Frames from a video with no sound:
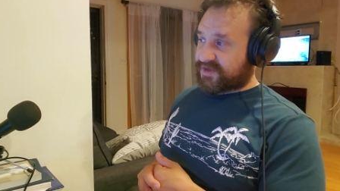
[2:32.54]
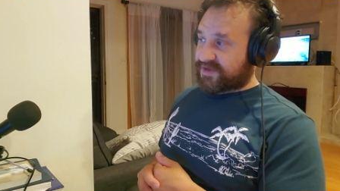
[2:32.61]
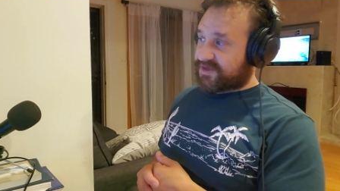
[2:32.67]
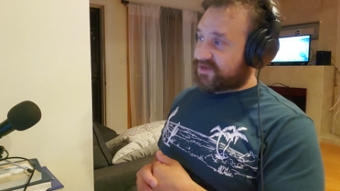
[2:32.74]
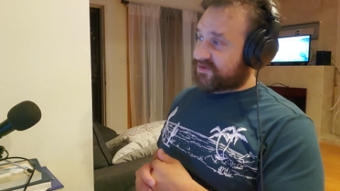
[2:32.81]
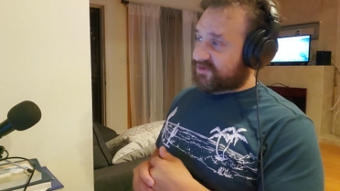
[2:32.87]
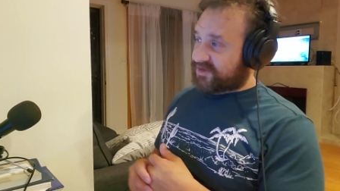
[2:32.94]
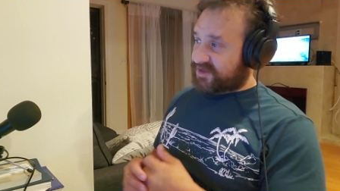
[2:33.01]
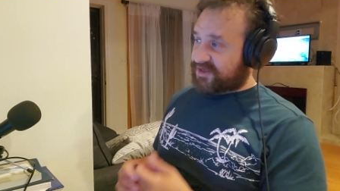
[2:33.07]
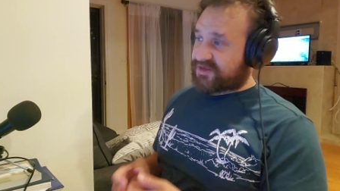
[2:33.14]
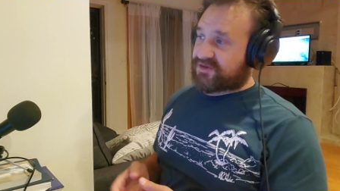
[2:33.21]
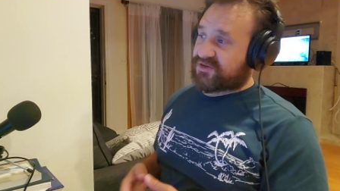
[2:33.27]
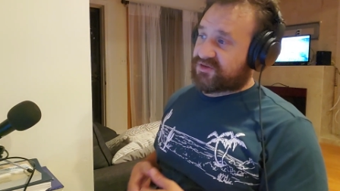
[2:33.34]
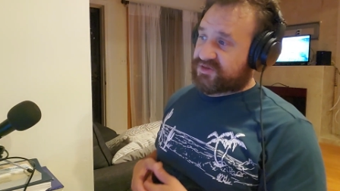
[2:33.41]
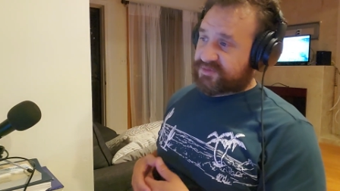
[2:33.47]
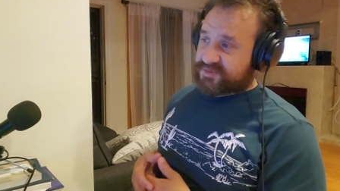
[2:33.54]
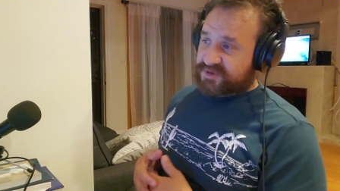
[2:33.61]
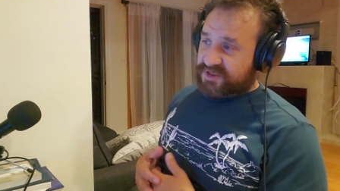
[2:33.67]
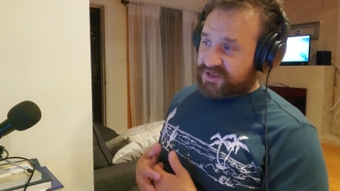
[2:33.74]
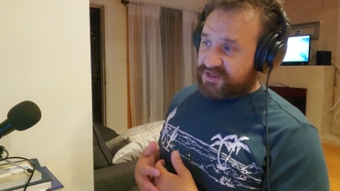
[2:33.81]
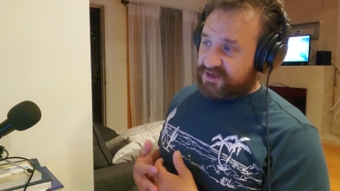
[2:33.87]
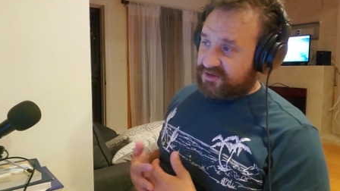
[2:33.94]
they get a little
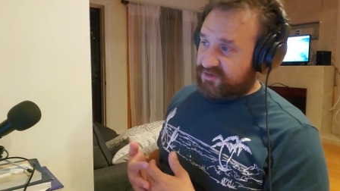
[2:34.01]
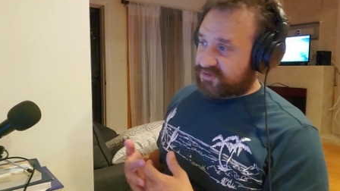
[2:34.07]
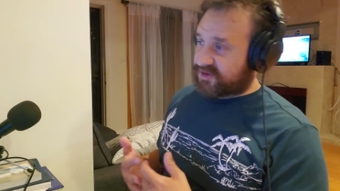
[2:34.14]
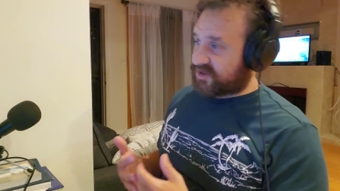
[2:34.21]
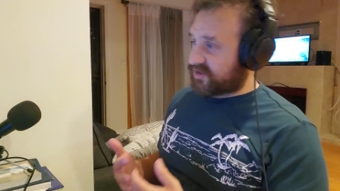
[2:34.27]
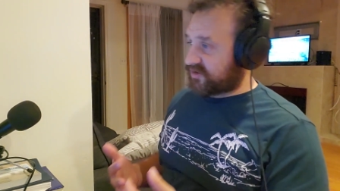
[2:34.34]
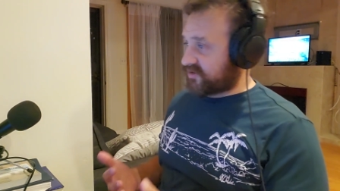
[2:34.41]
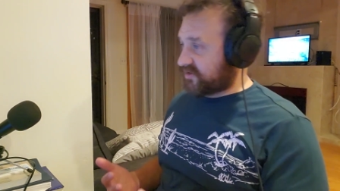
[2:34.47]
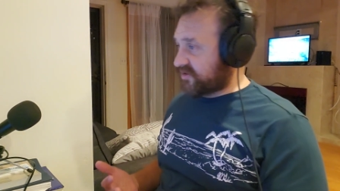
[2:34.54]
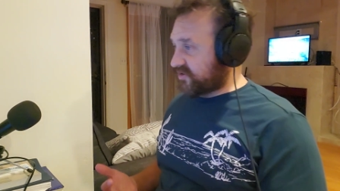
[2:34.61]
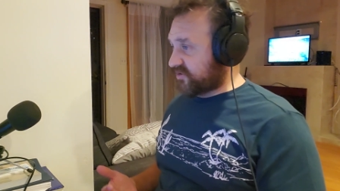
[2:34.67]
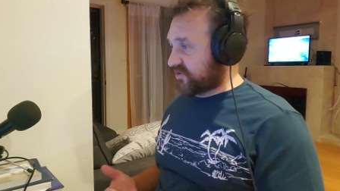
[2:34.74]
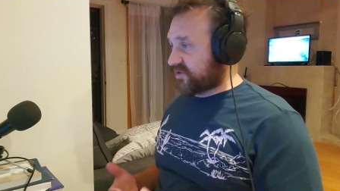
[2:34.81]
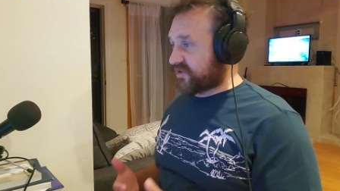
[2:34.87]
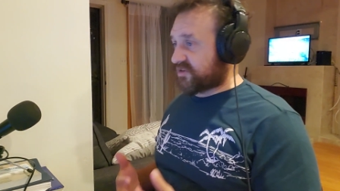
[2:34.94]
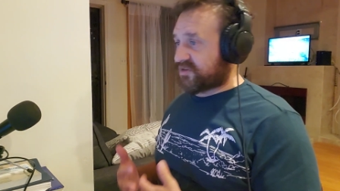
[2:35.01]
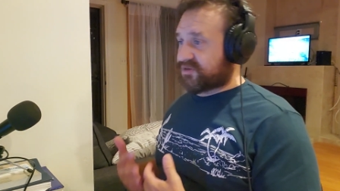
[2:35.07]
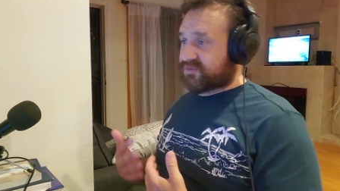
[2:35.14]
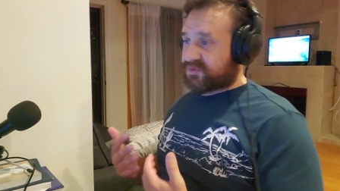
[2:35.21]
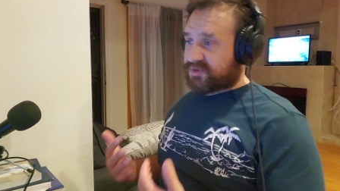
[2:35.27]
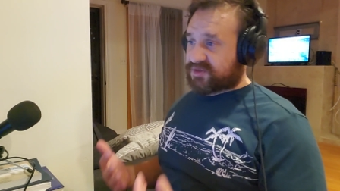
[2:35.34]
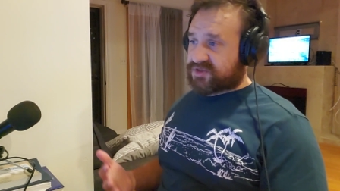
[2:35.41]
upset, or they get, they
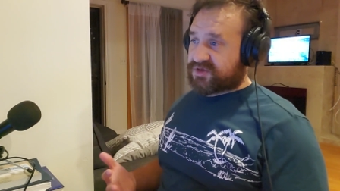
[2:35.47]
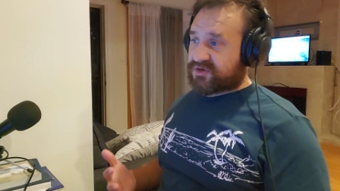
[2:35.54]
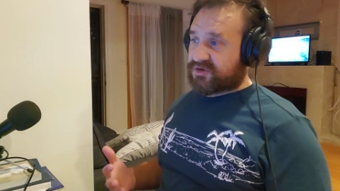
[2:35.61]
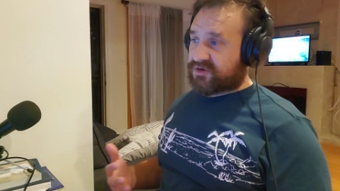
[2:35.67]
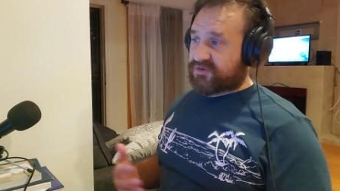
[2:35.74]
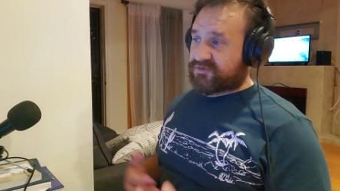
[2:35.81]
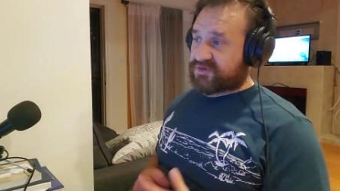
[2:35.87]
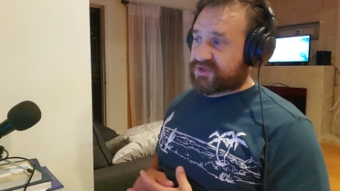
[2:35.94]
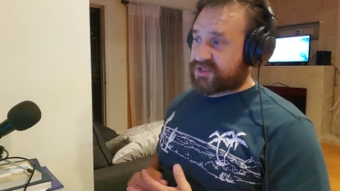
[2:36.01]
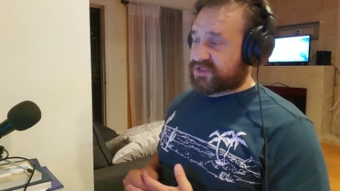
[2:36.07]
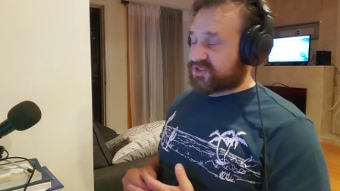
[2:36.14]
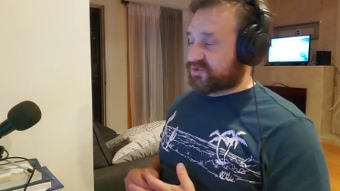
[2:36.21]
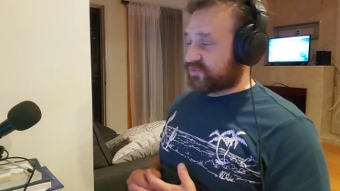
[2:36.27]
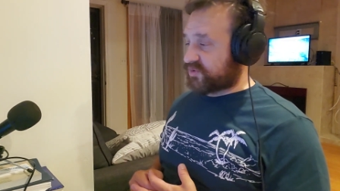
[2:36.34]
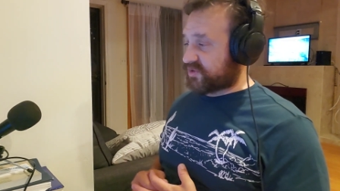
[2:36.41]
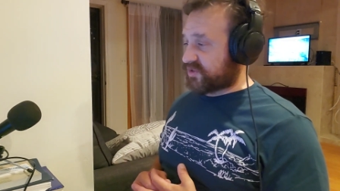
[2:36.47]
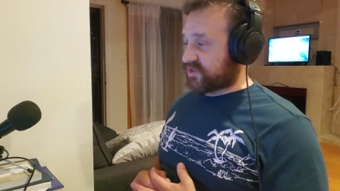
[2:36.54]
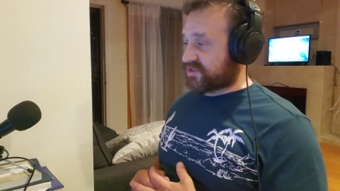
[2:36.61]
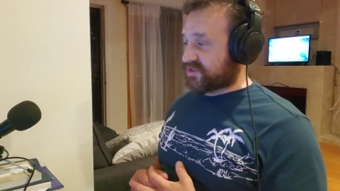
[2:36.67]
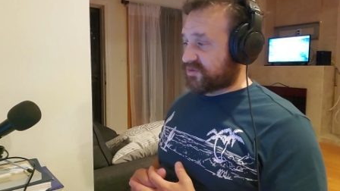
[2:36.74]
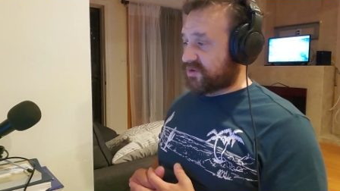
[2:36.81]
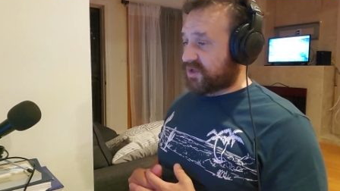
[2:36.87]
really start a conversation with it.
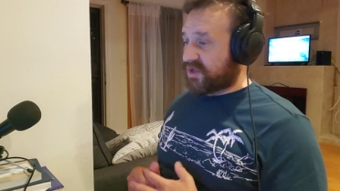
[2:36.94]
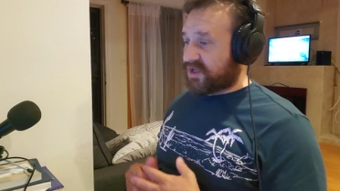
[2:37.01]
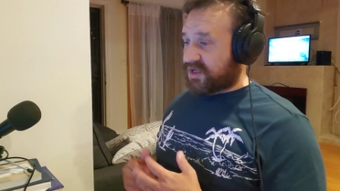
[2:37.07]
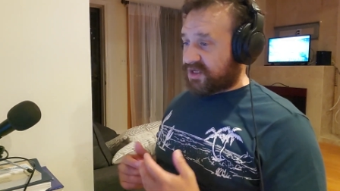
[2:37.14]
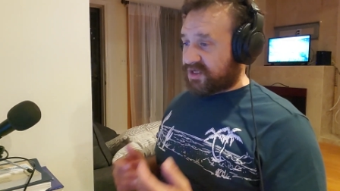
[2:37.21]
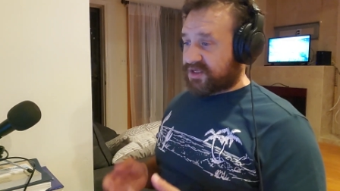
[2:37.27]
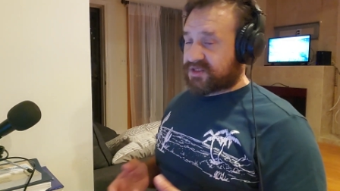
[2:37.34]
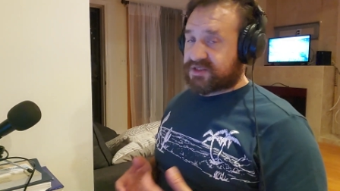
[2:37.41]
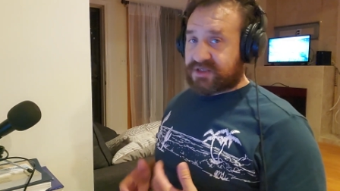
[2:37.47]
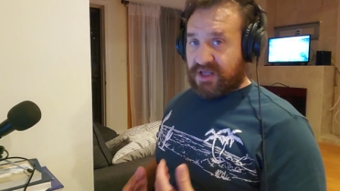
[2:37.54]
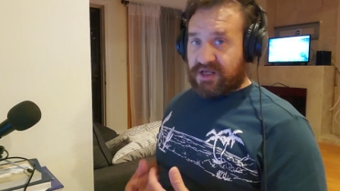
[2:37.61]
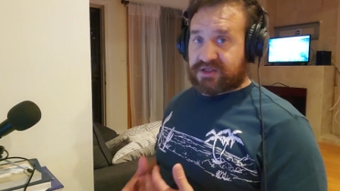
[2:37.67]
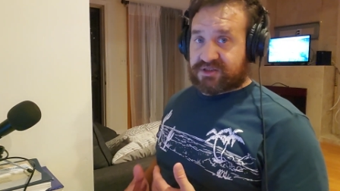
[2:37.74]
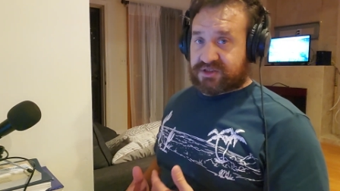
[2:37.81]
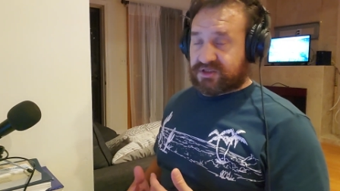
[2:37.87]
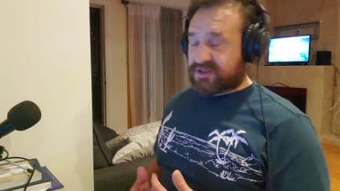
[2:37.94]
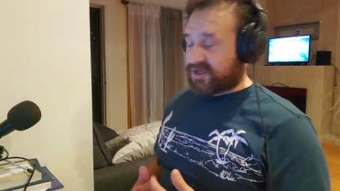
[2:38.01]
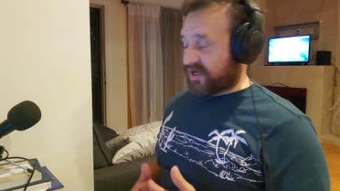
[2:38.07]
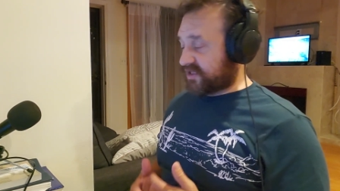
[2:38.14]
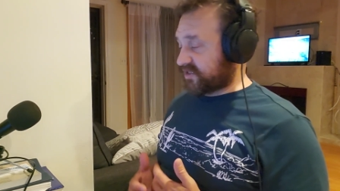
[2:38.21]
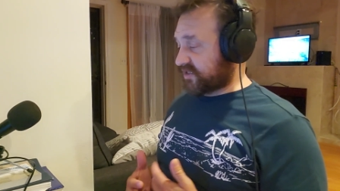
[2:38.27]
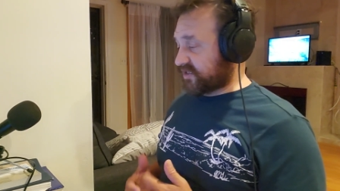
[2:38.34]
So it is actually,
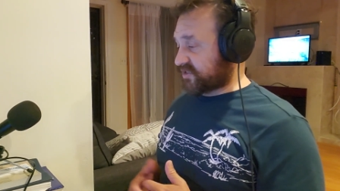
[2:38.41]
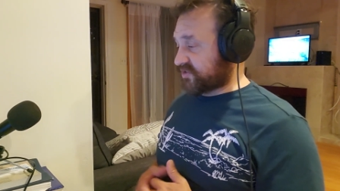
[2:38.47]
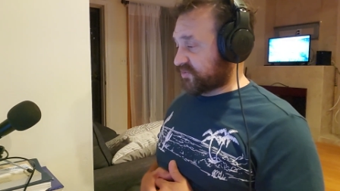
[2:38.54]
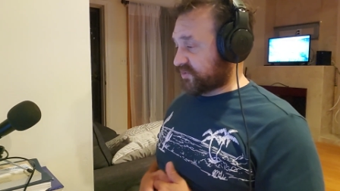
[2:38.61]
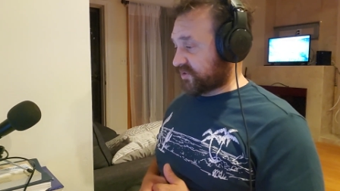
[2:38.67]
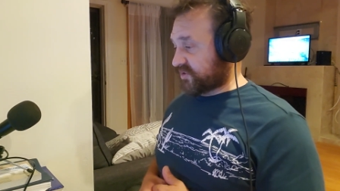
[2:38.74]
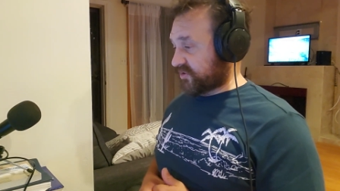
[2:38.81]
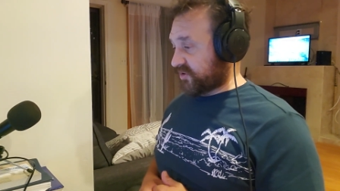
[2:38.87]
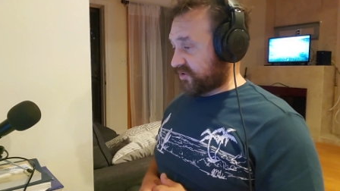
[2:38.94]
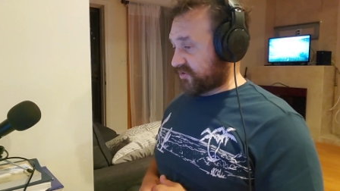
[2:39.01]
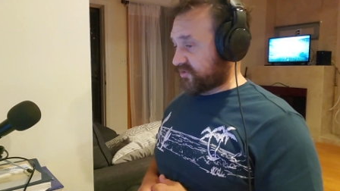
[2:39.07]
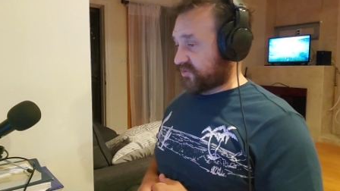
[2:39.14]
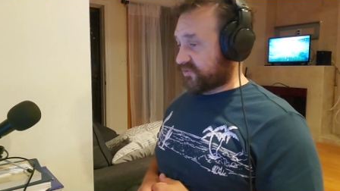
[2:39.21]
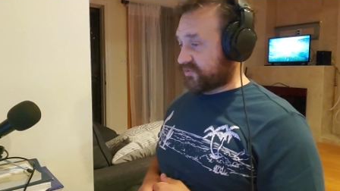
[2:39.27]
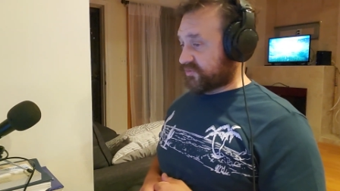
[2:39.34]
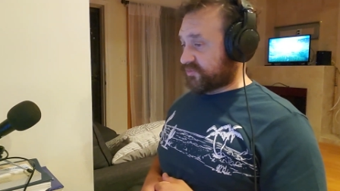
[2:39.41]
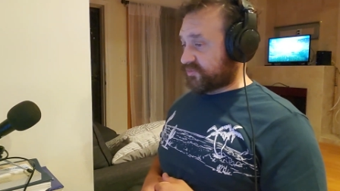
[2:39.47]
I think it's a really good article.